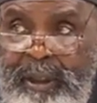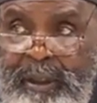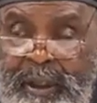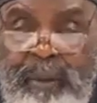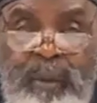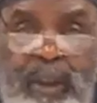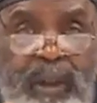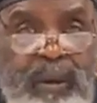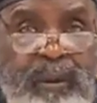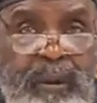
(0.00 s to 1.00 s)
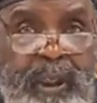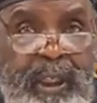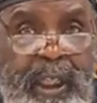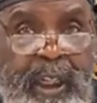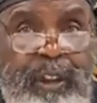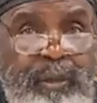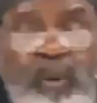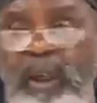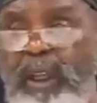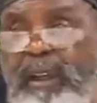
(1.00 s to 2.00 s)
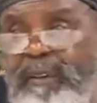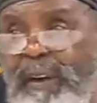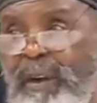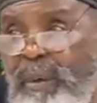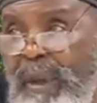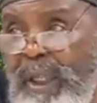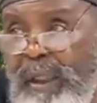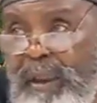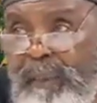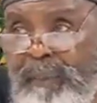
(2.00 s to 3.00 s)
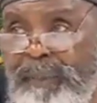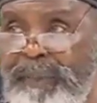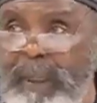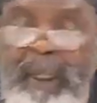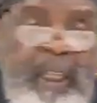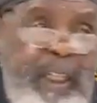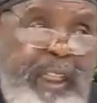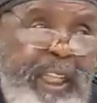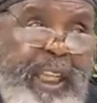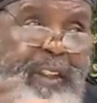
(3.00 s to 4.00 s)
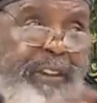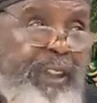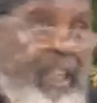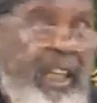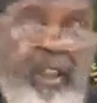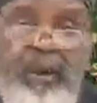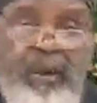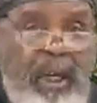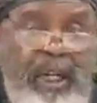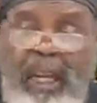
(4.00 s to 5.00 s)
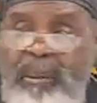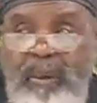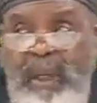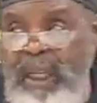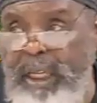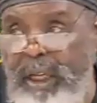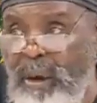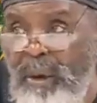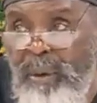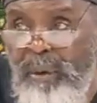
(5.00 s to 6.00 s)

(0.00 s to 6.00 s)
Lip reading: That we do, and it's working very well. The things that they do are not working at all.